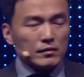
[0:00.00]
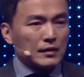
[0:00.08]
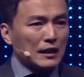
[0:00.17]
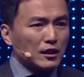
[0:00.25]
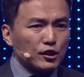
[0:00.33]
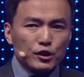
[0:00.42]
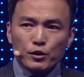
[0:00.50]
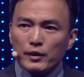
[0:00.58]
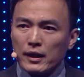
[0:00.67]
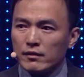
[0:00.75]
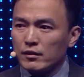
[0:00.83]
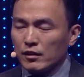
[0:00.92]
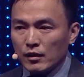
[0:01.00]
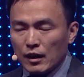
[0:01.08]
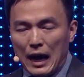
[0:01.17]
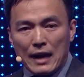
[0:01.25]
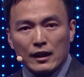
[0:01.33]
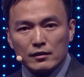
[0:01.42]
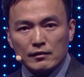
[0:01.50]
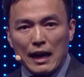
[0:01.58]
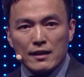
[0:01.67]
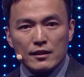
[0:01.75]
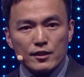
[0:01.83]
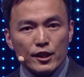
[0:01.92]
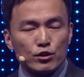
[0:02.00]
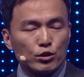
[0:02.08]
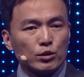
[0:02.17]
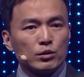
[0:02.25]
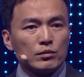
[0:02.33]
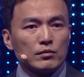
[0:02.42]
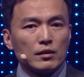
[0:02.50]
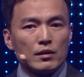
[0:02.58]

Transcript: Does a student understand these two